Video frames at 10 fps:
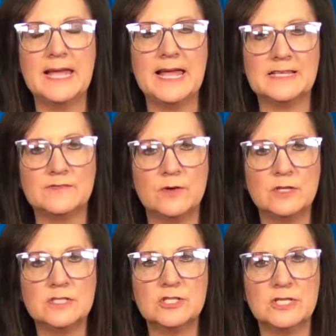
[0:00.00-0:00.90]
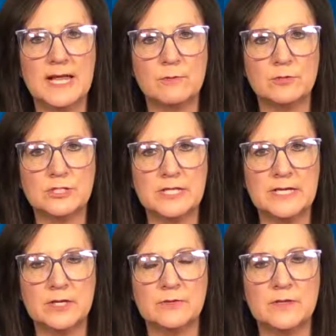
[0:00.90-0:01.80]
As far as a shower
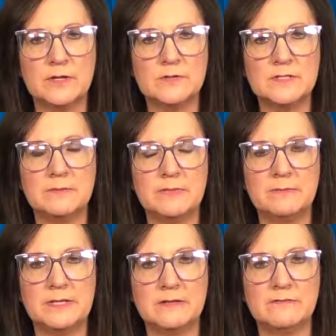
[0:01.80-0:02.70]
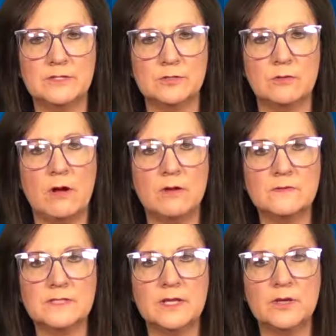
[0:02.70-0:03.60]
chair, those can be beneficial
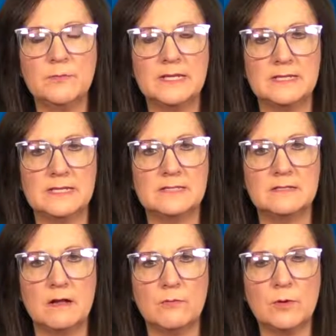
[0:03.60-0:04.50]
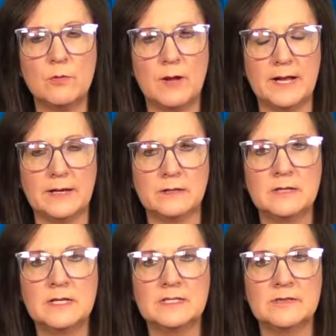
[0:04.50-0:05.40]
also, but it is not required,
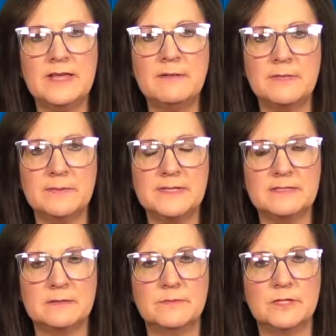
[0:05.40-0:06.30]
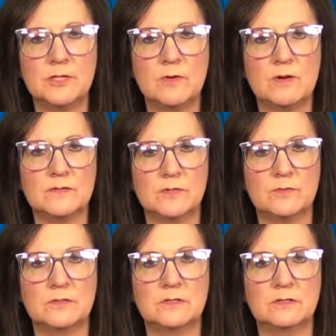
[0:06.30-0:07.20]
so that may be something you also
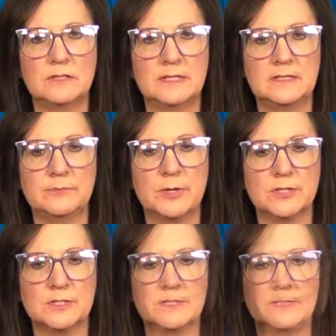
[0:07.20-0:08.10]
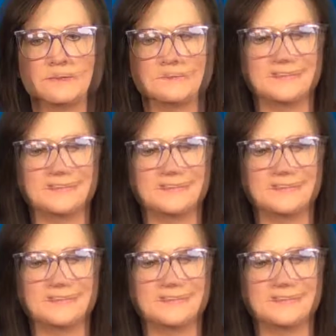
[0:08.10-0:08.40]
want to look into purchasing.